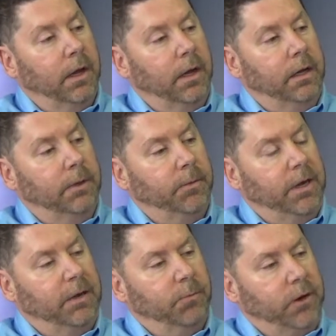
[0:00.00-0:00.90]

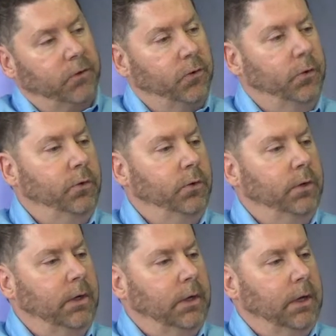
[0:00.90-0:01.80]
I had my
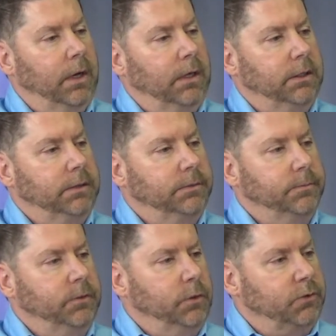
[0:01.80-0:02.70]
crew,
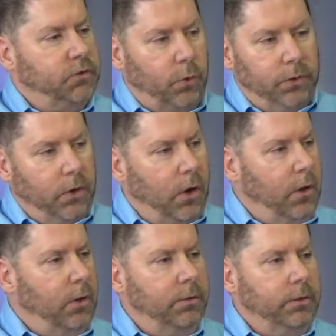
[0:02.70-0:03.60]
sort it all,